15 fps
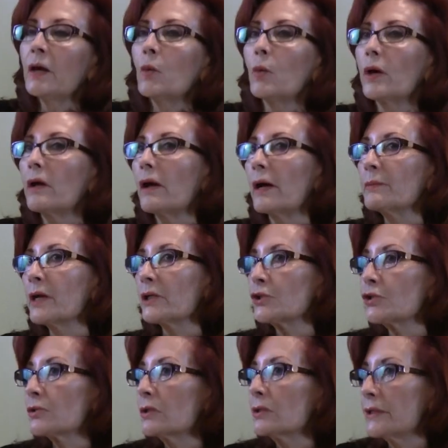Well, I'm not
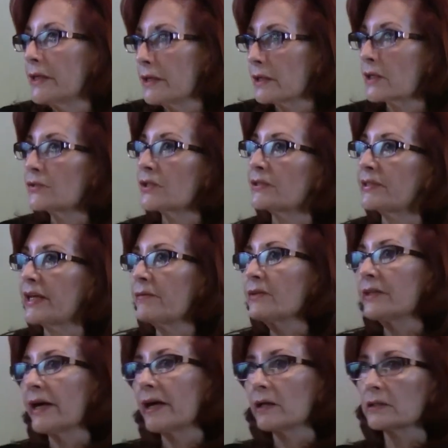sure, yeah, because the
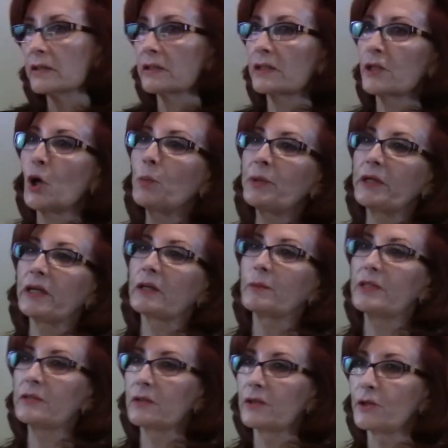seventh house is the open
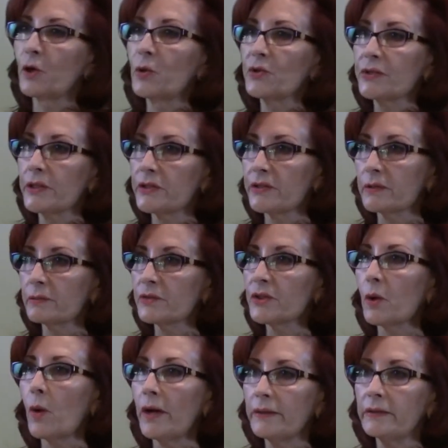enemies in the old system,
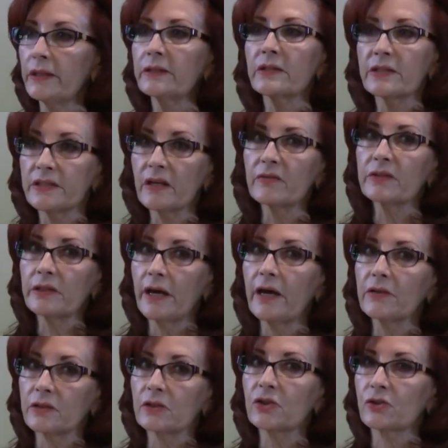so I think the seventh
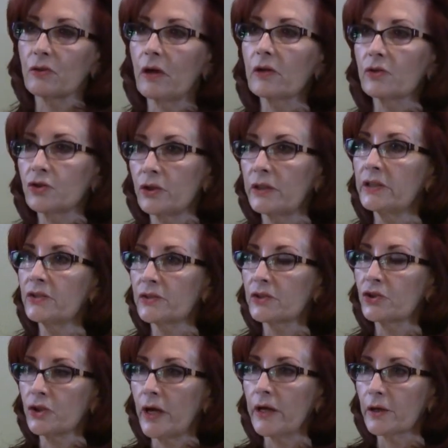house in astrology is the
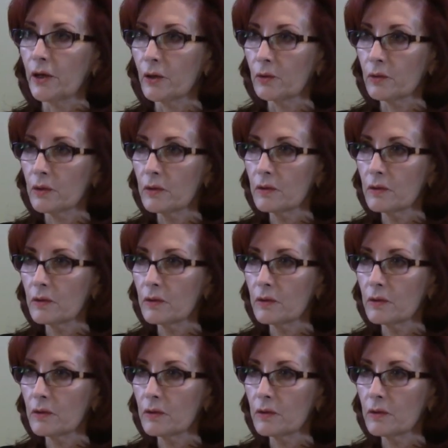shadow.